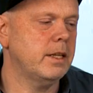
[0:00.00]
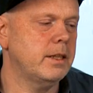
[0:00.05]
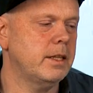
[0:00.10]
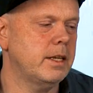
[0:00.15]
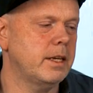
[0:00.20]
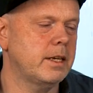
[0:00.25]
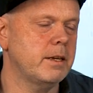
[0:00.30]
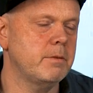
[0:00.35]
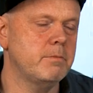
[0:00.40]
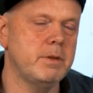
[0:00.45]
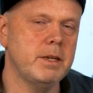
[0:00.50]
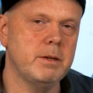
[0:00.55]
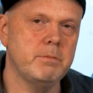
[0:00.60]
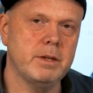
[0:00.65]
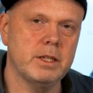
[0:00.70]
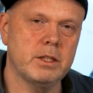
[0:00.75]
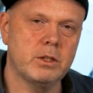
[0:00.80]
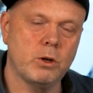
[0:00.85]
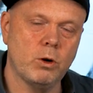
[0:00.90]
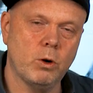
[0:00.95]
and they can be a
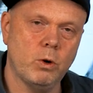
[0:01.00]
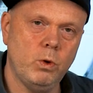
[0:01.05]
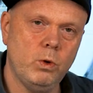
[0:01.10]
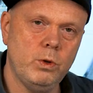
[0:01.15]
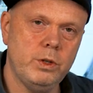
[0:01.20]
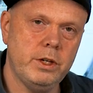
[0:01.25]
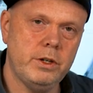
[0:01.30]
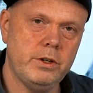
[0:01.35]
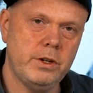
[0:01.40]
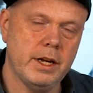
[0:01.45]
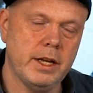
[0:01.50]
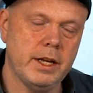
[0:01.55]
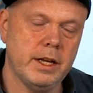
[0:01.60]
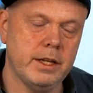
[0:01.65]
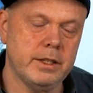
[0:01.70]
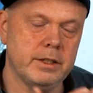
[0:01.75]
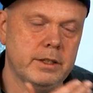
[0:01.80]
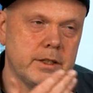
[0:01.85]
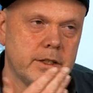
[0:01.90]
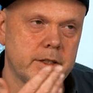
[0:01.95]
bit colder
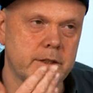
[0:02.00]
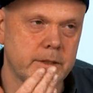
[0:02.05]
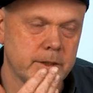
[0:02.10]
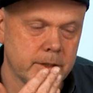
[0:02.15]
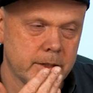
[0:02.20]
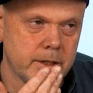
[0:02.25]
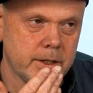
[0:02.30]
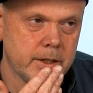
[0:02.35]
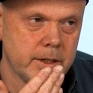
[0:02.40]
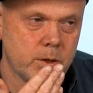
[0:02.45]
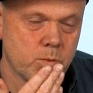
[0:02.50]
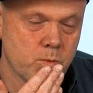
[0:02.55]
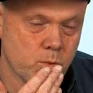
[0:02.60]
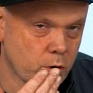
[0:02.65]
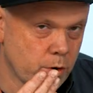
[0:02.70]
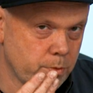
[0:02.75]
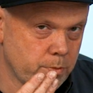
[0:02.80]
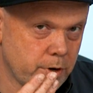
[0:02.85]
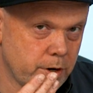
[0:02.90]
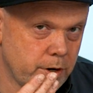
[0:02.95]
and
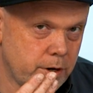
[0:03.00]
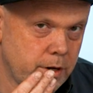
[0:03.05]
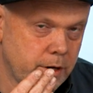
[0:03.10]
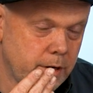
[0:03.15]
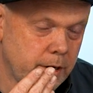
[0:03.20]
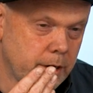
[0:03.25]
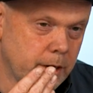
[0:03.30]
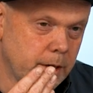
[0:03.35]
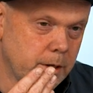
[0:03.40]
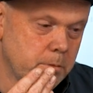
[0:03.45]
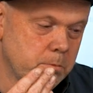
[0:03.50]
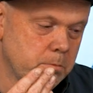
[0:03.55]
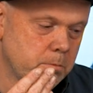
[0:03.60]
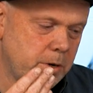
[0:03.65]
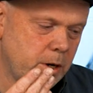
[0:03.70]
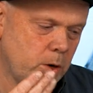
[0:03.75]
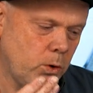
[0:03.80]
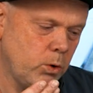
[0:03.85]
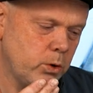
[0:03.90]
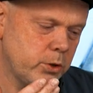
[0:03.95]
warmer.
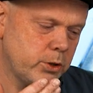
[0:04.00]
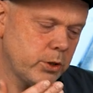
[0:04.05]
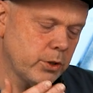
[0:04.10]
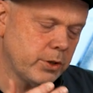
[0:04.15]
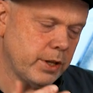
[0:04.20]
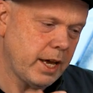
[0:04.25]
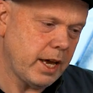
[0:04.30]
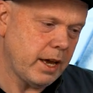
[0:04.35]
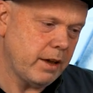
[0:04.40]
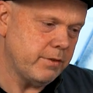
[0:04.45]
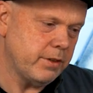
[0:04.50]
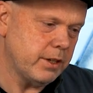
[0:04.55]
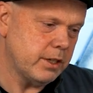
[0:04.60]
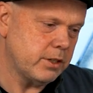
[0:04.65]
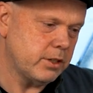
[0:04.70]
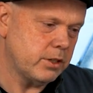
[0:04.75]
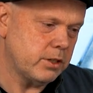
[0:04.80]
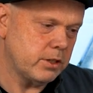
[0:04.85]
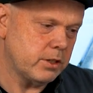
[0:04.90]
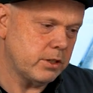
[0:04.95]
But also they have
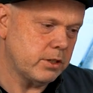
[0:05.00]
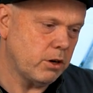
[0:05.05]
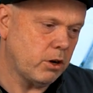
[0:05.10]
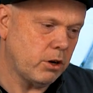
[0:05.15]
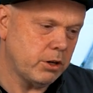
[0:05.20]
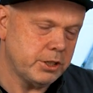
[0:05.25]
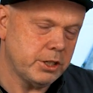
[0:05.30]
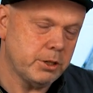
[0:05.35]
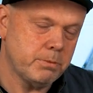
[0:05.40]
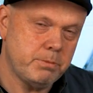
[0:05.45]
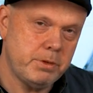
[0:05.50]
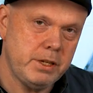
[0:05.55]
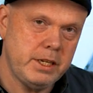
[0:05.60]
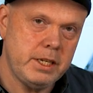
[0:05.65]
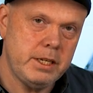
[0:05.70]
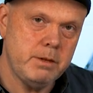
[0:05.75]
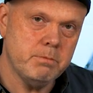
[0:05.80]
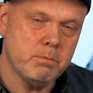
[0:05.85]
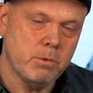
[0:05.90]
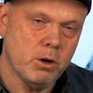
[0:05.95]
this
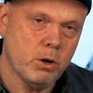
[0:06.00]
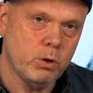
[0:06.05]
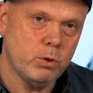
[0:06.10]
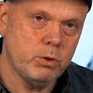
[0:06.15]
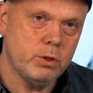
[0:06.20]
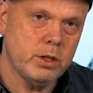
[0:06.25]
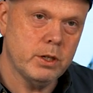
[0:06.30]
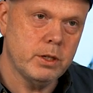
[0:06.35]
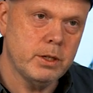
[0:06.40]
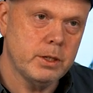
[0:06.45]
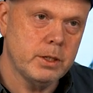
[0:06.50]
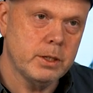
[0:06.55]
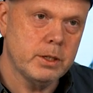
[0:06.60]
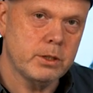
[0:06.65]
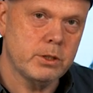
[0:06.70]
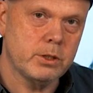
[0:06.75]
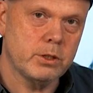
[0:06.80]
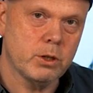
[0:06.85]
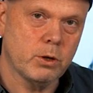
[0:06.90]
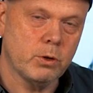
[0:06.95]
RGB mode,
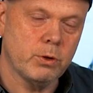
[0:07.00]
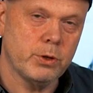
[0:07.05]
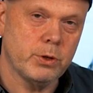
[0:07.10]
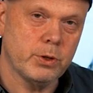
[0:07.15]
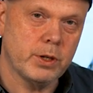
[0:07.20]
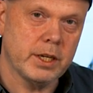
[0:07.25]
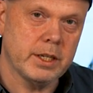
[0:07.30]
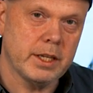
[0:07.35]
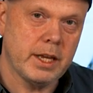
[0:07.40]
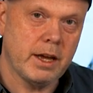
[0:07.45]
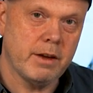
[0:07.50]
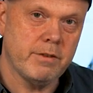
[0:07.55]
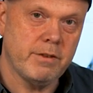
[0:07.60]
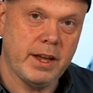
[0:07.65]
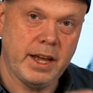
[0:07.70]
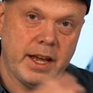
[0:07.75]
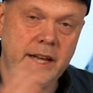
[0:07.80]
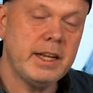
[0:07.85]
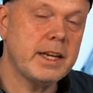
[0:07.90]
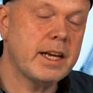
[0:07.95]
so you can have
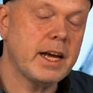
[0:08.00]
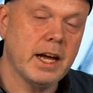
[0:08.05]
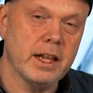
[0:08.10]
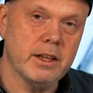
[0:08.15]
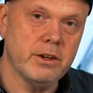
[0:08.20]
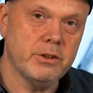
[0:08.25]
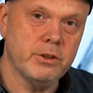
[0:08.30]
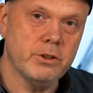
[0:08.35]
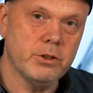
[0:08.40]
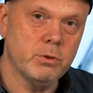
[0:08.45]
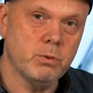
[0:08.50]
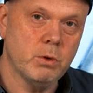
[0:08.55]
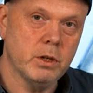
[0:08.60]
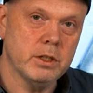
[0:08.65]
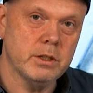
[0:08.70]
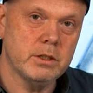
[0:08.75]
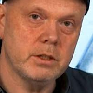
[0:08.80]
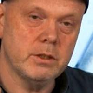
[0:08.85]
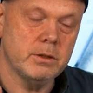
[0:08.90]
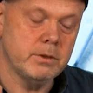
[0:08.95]
any color you
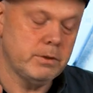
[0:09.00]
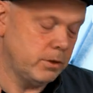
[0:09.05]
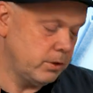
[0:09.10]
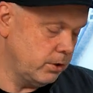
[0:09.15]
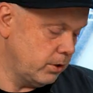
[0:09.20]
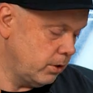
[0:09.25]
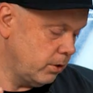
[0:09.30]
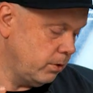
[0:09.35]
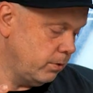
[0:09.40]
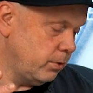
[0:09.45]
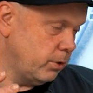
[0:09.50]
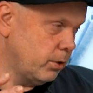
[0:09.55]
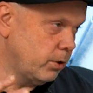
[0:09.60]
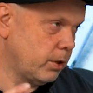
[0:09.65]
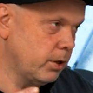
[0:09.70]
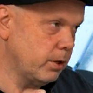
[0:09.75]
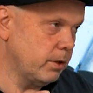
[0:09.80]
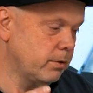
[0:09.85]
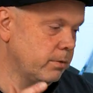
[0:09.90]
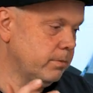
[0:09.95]
want, you know, you
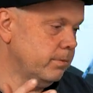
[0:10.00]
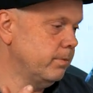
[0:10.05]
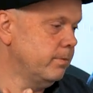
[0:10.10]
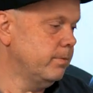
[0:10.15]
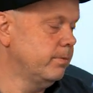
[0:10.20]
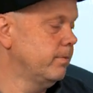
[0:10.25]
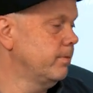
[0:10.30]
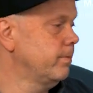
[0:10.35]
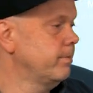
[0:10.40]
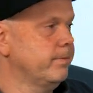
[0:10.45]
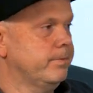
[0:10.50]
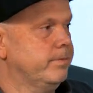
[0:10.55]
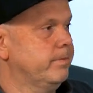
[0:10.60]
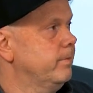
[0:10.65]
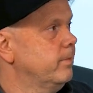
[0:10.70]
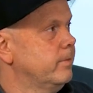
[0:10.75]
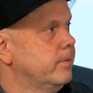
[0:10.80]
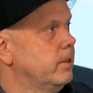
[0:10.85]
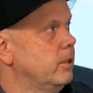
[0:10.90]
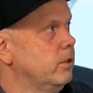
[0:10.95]
can,
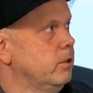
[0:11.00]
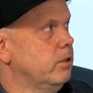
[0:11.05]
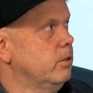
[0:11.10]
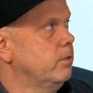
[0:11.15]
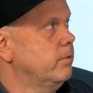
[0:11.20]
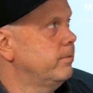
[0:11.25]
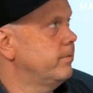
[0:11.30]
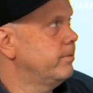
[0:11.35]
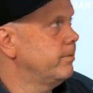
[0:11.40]
you know,